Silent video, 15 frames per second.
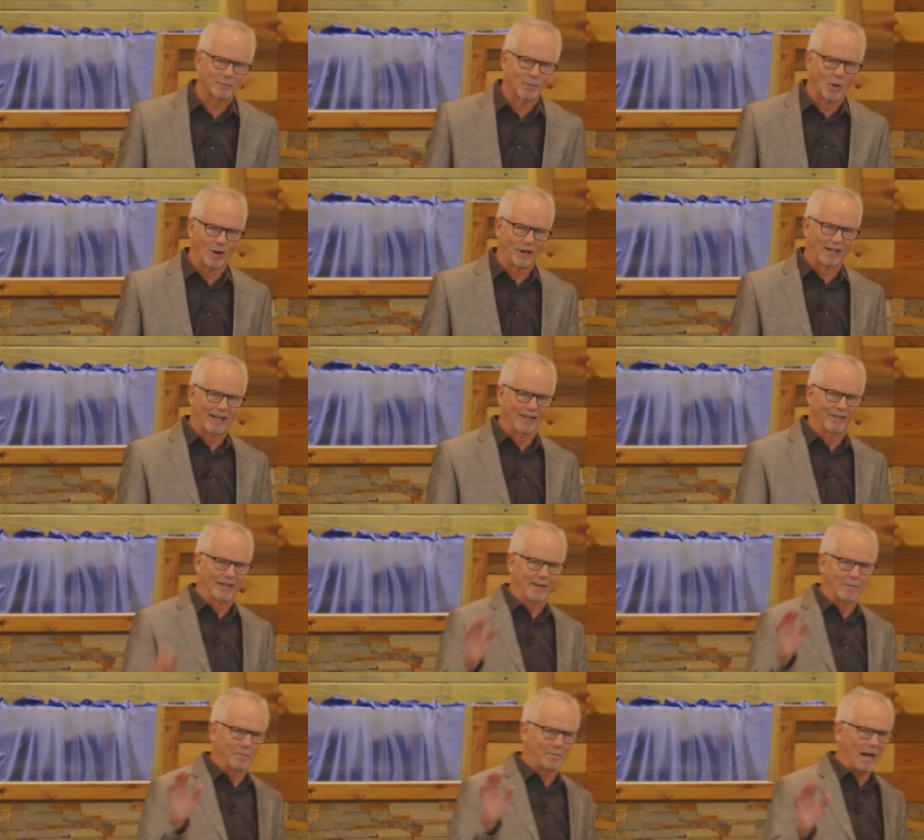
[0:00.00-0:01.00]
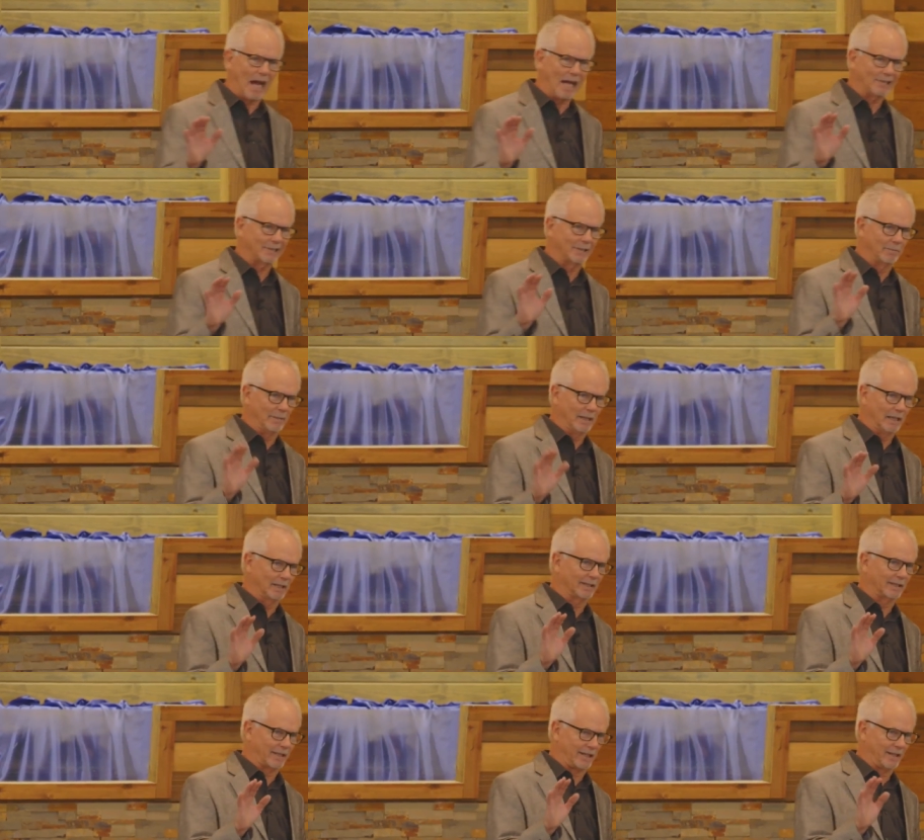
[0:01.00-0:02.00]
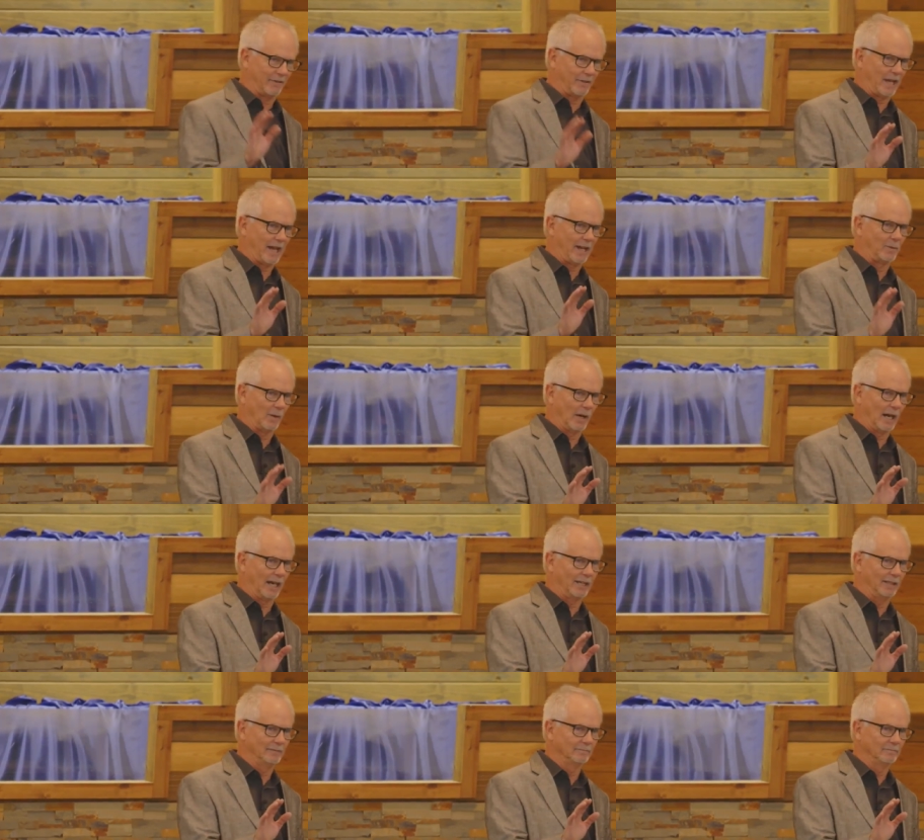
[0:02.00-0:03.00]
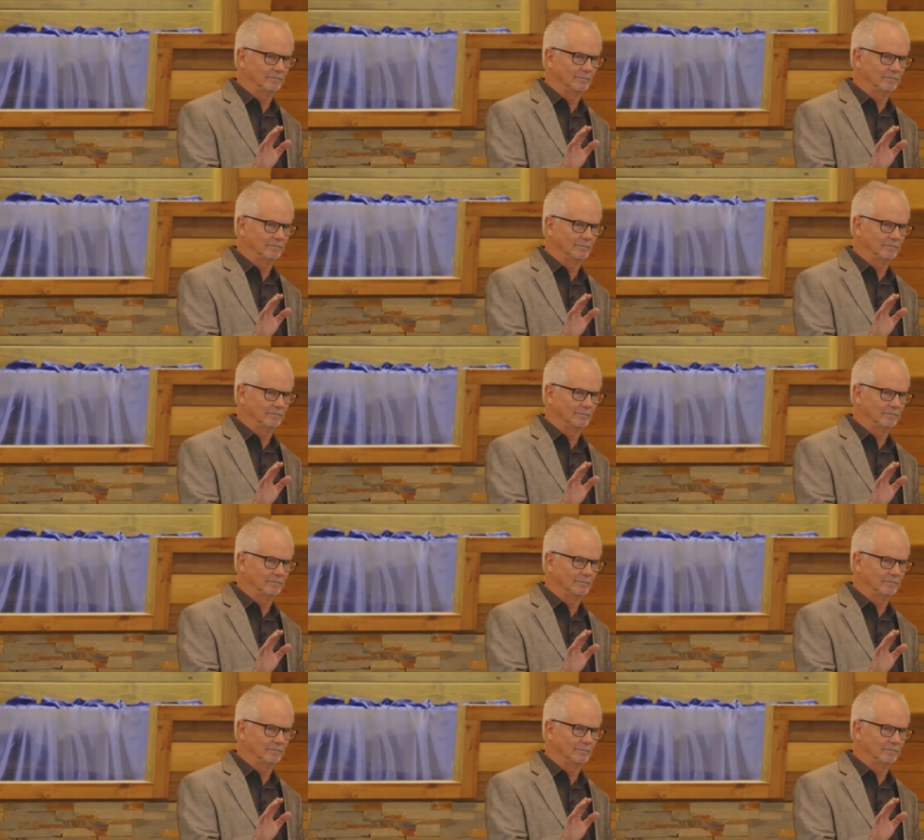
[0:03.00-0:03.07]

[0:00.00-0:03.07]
morning and the impossibility of that, right?